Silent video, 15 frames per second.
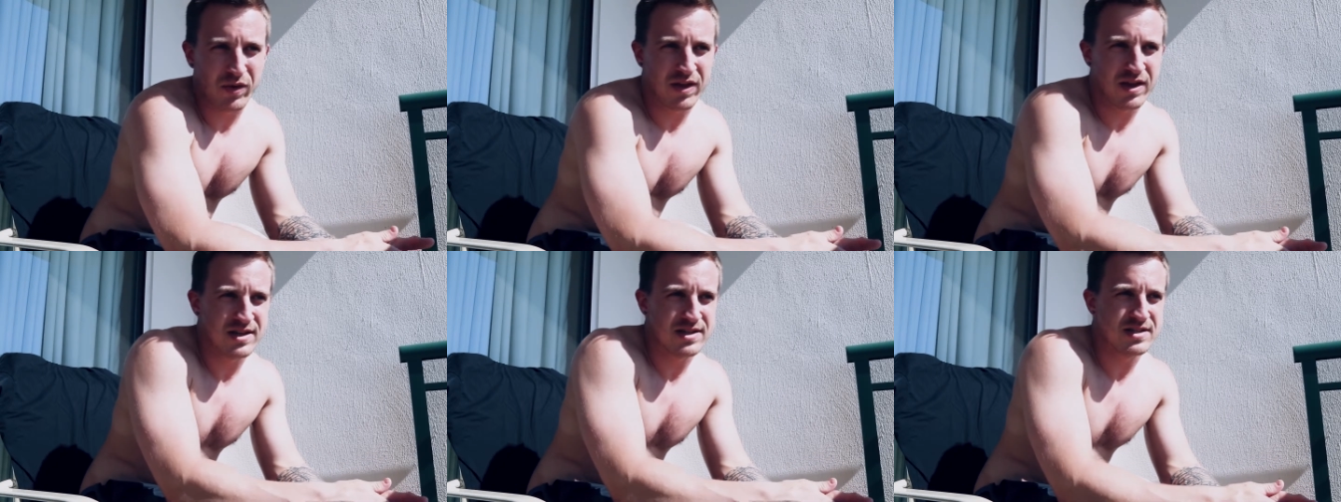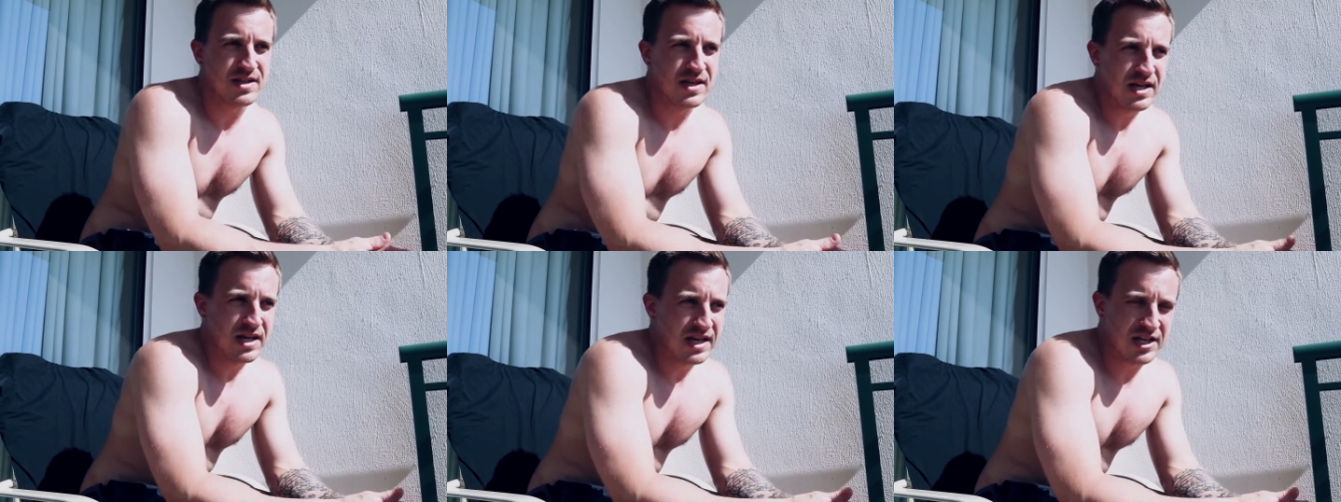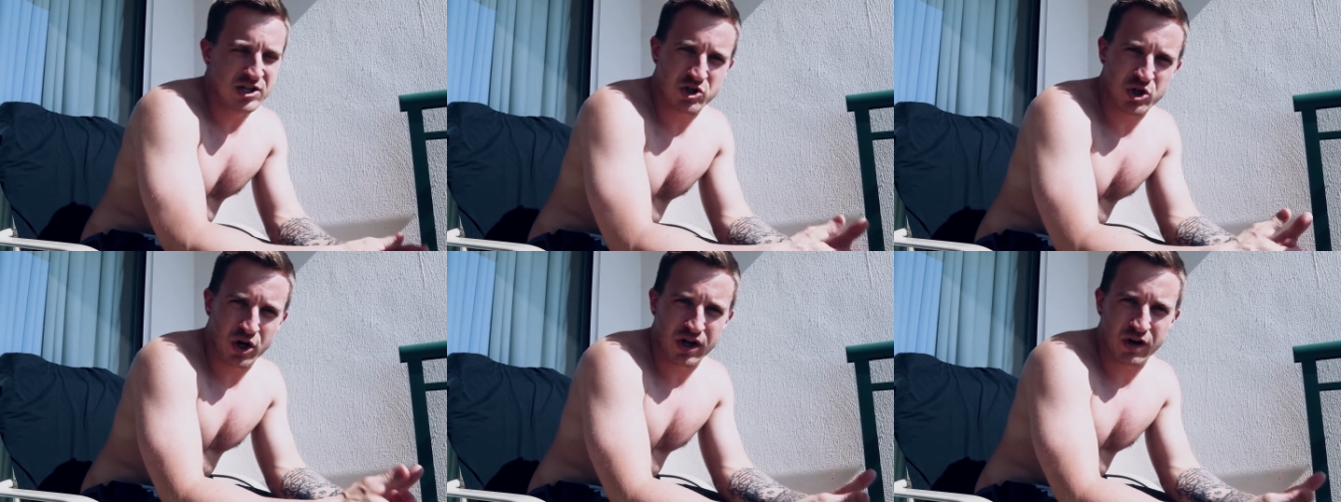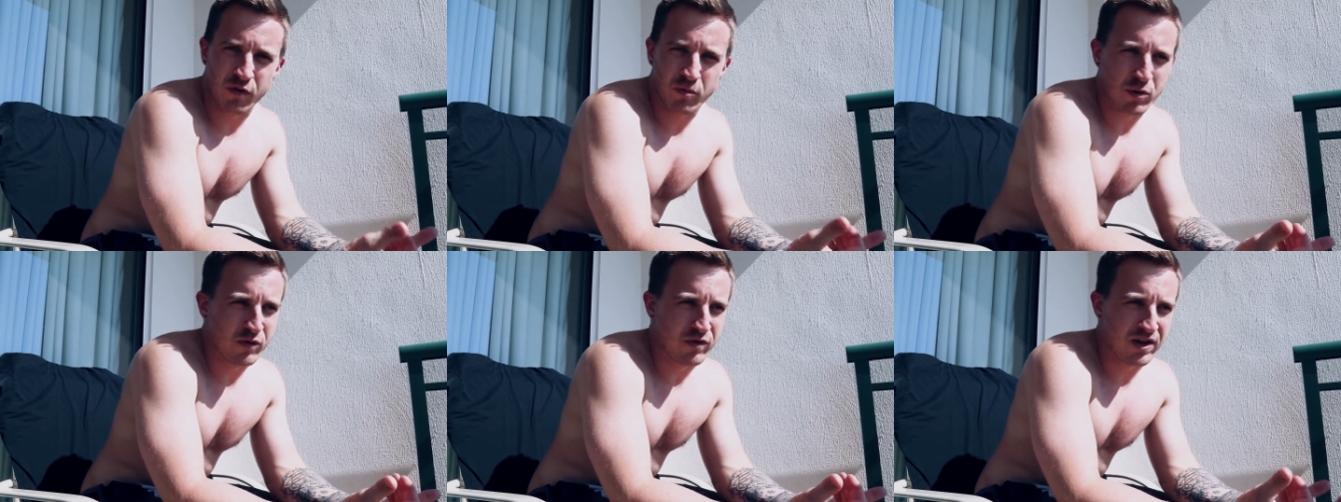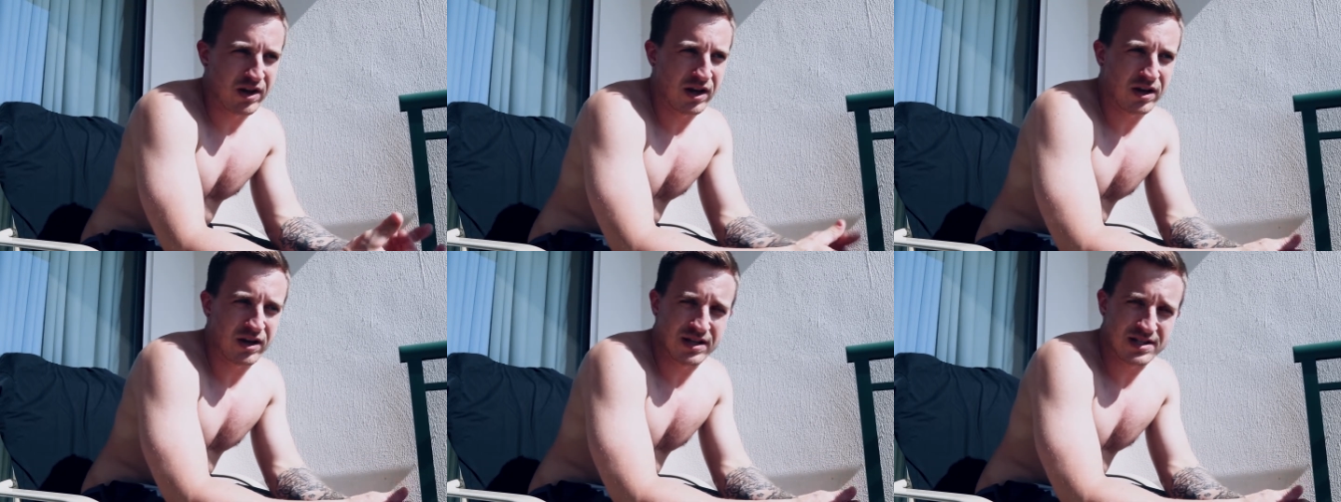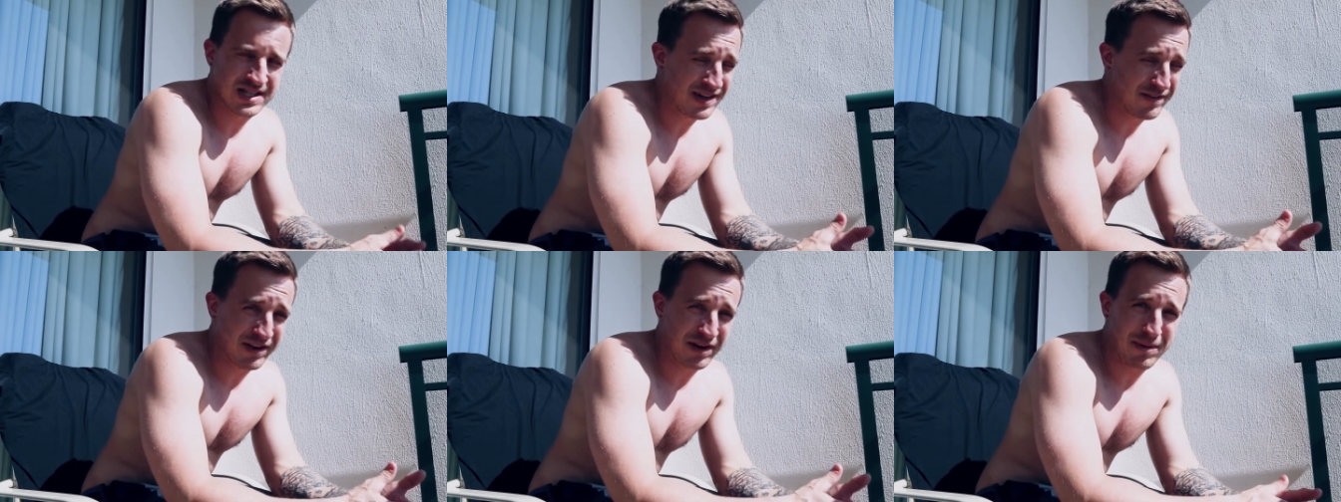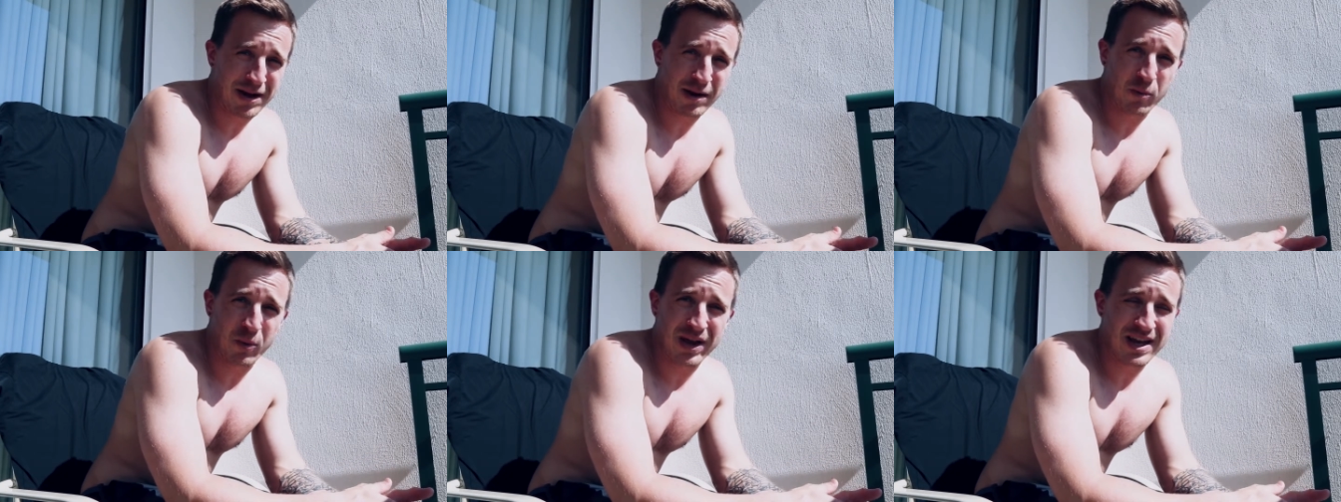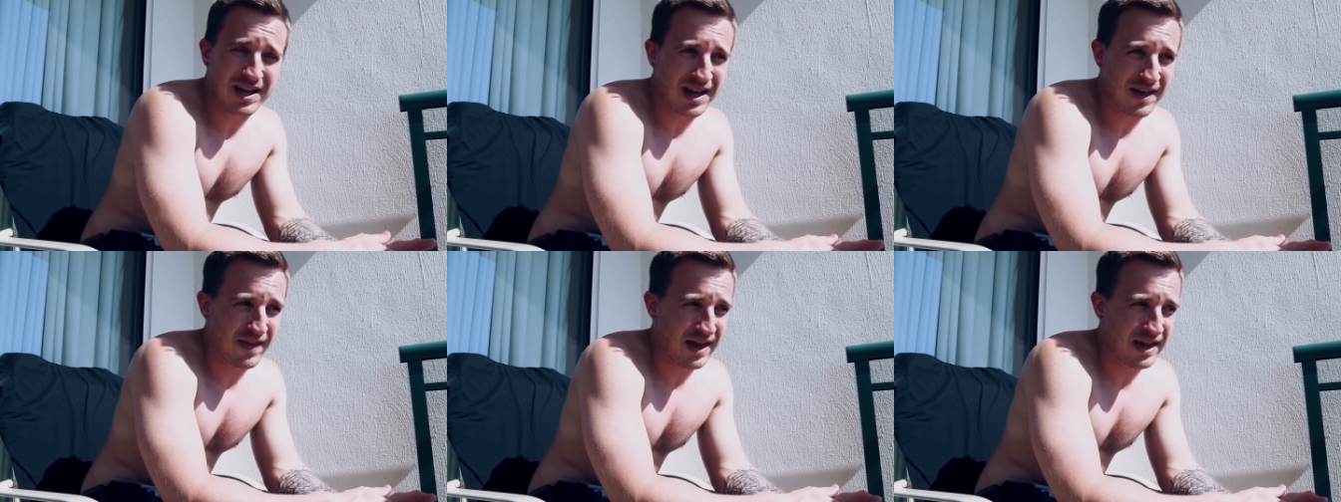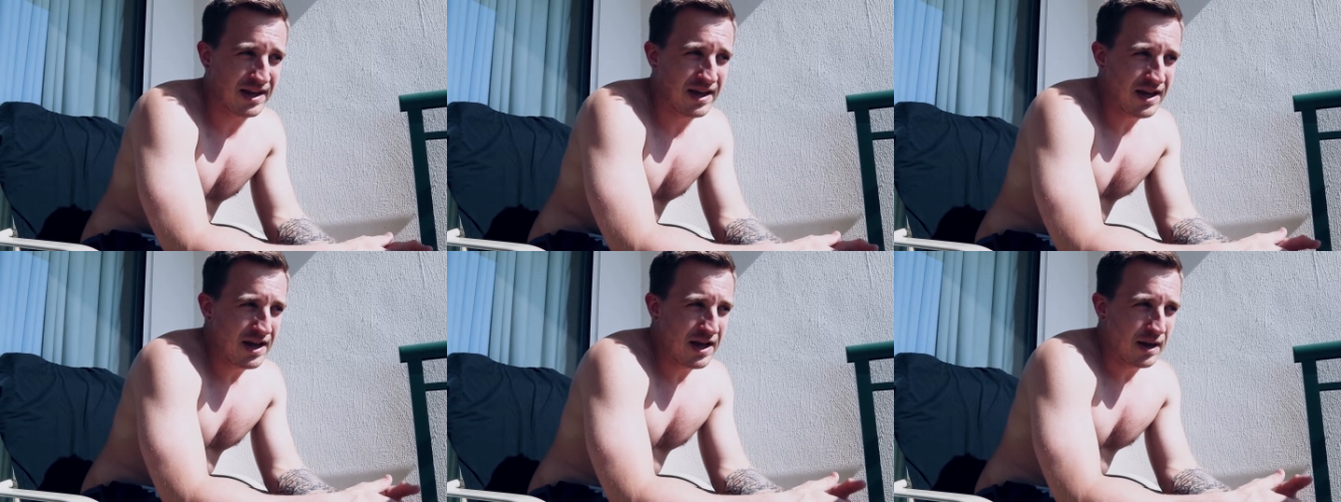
with his journey removing a significant amount of weight and then